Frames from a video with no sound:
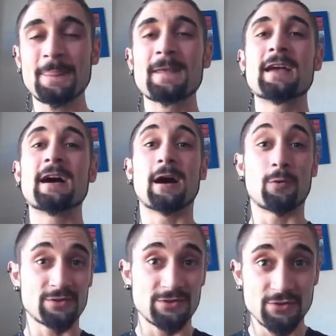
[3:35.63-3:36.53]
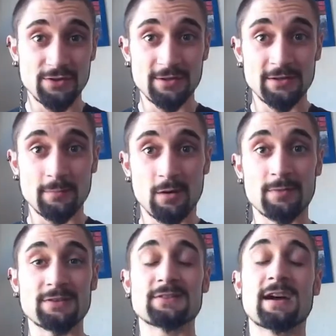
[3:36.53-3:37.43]
I was enjoying the moment.
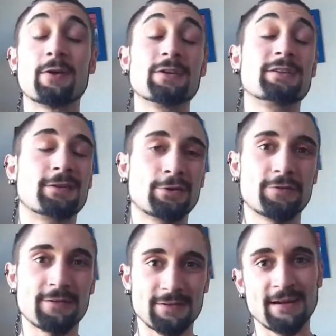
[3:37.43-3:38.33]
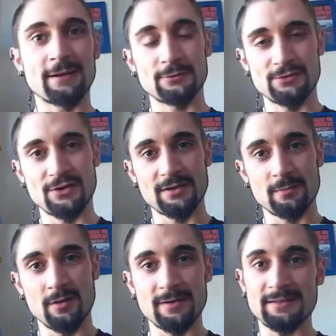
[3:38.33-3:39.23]
I rediscovered how to enjoy the
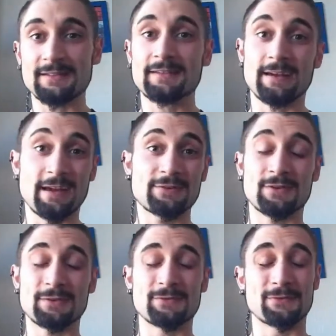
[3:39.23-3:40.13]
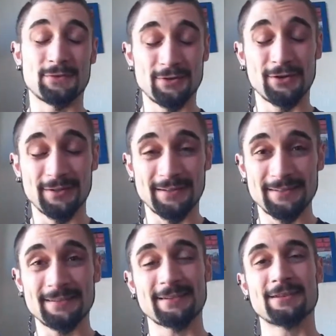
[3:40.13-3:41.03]
moment. I actually forgot it
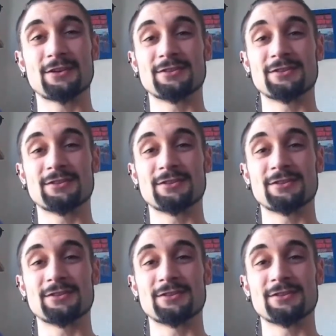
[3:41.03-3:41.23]
in London.